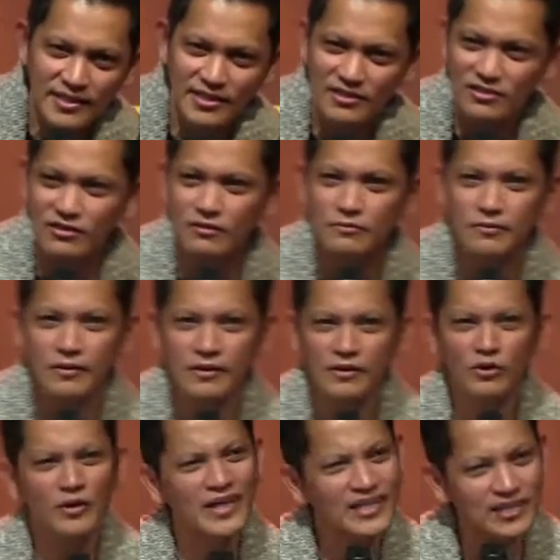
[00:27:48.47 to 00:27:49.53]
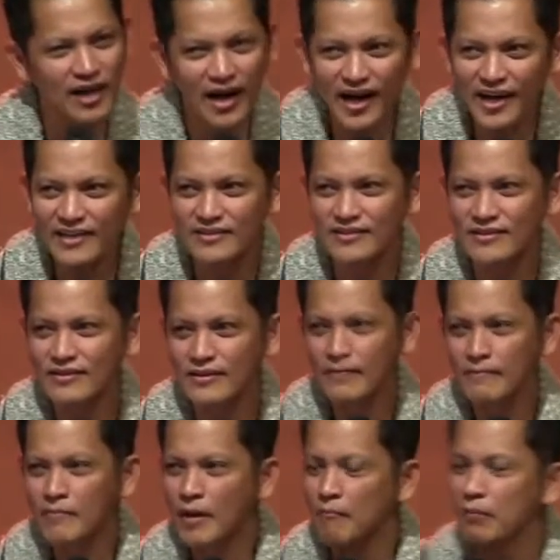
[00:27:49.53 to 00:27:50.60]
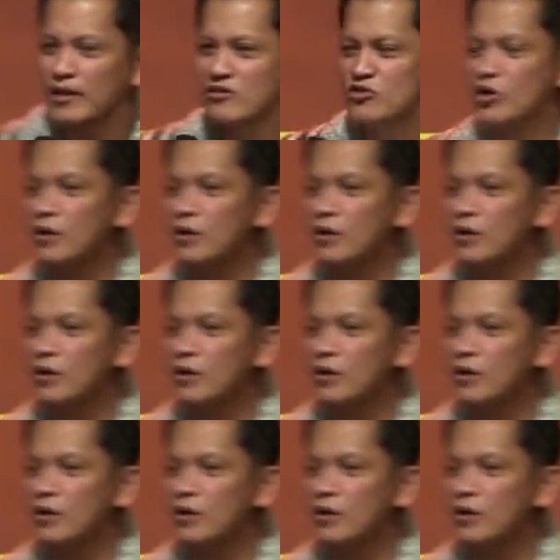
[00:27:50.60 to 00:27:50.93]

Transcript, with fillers: Job. You're not God. But Job